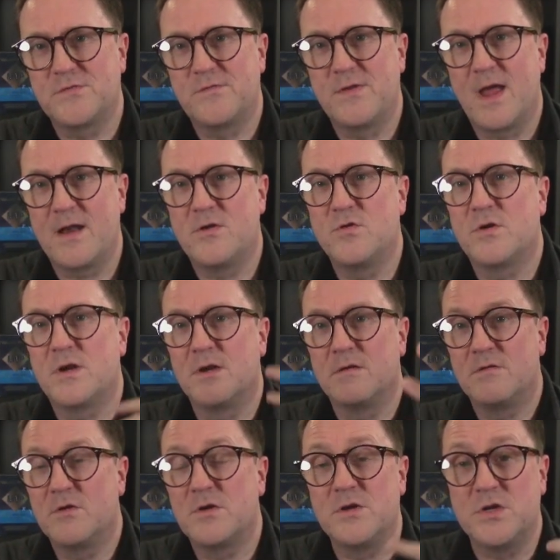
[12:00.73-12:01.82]
that you
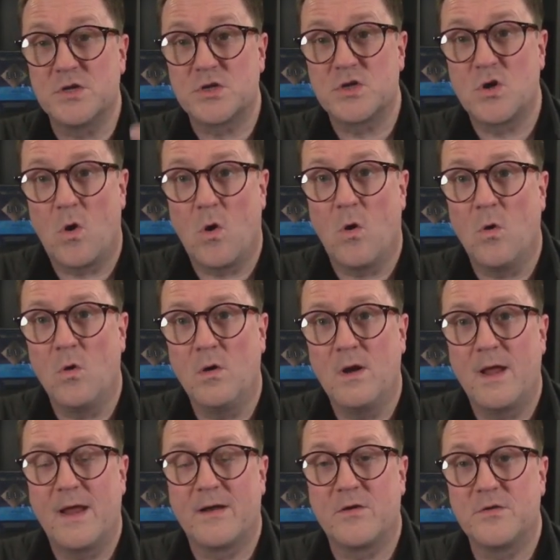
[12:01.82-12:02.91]
can just call
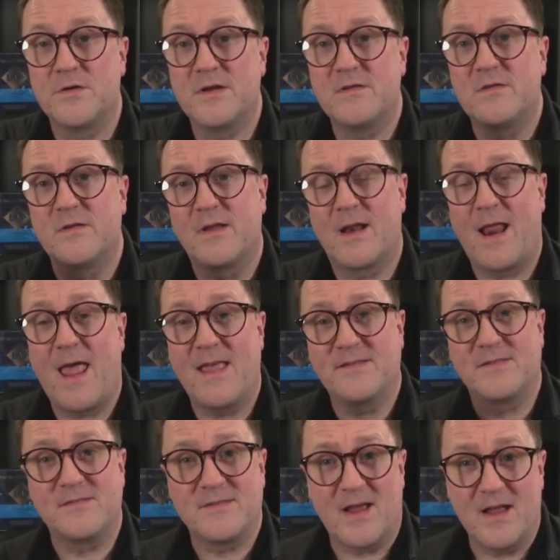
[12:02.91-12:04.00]
and condition that has a
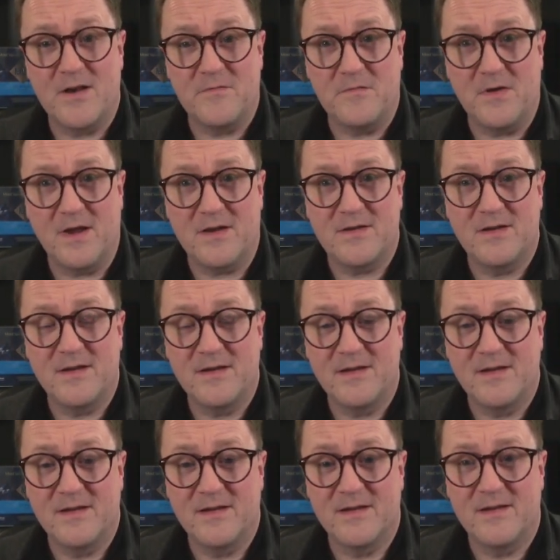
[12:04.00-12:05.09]
side effect.
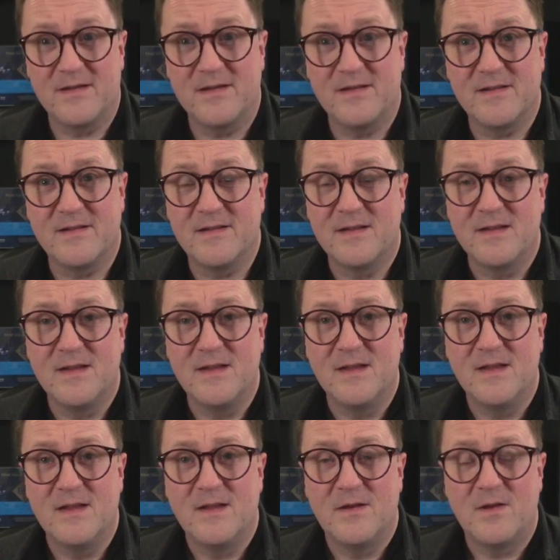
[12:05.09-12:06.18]
And
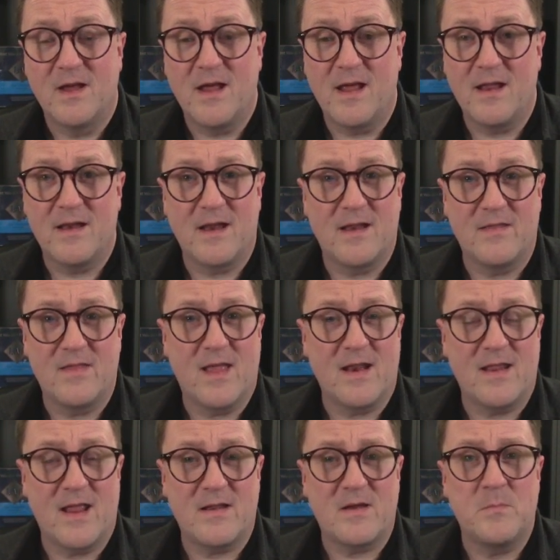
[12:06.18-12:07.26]

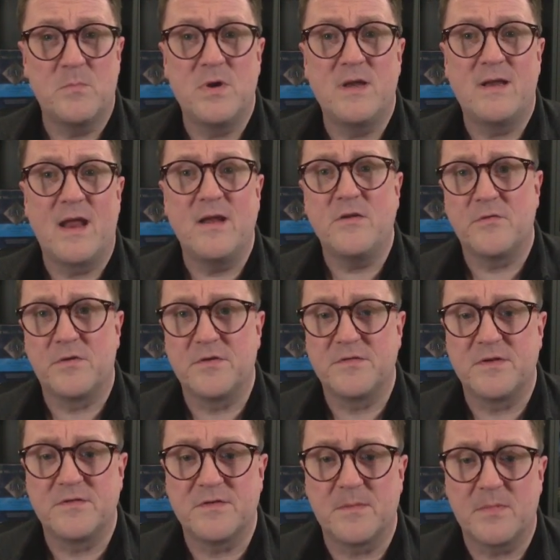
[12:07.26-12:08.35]
that can be dangerous in
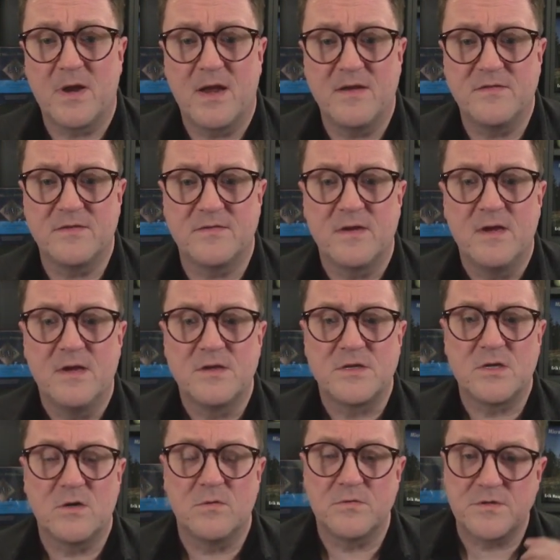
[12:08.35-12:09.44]
some cases.
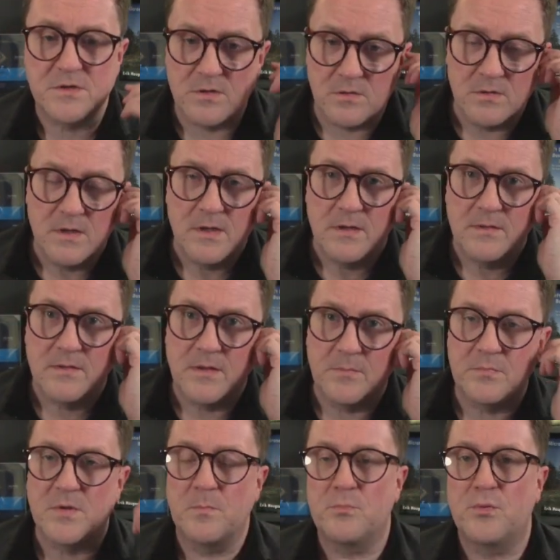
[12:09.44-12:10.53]
So
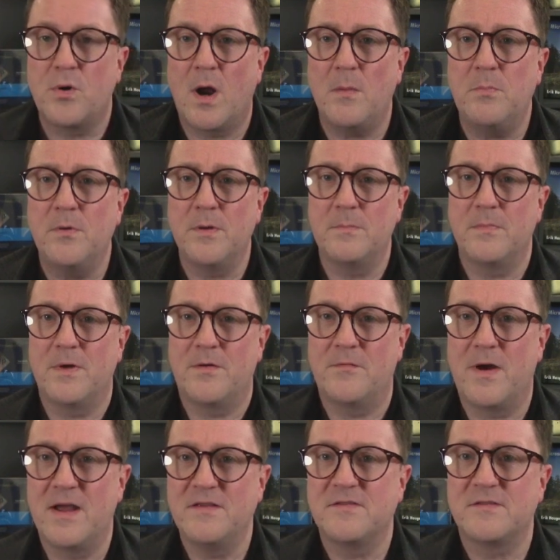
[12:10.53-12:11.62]
the problem
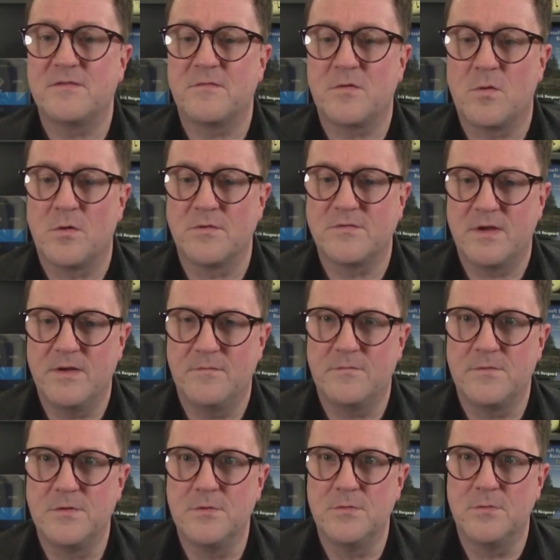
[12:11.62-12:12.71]
arises, of course, if
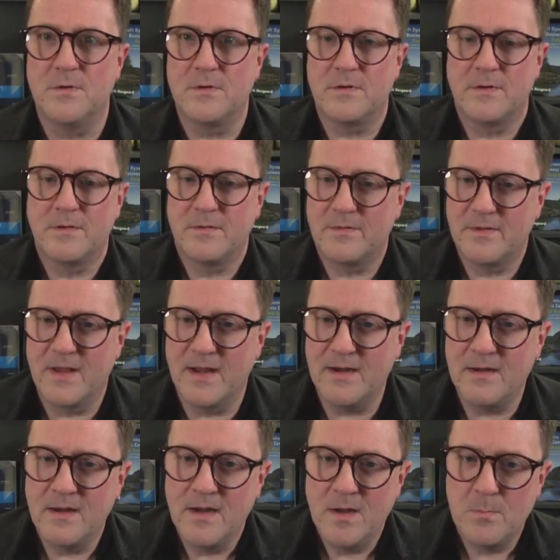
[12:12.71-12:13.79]
you
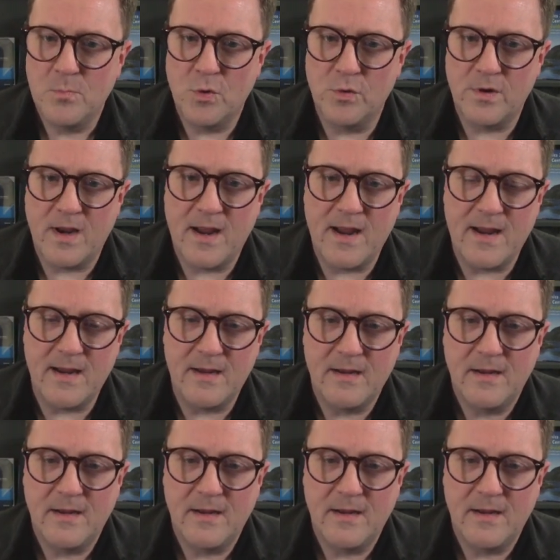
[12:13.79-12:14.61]
then put a